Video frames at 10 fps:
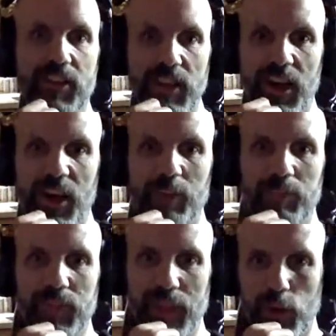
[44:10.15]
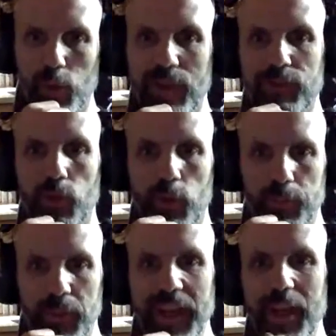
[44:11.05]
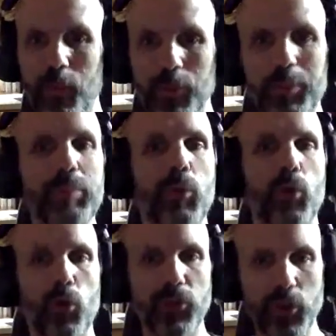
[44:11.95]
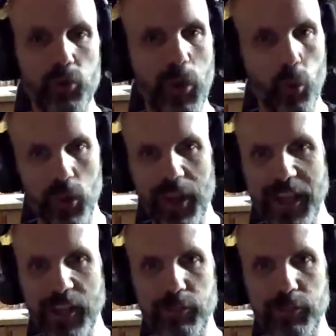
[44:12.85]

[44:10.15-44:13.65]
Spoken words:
If you're playing with people you don't like,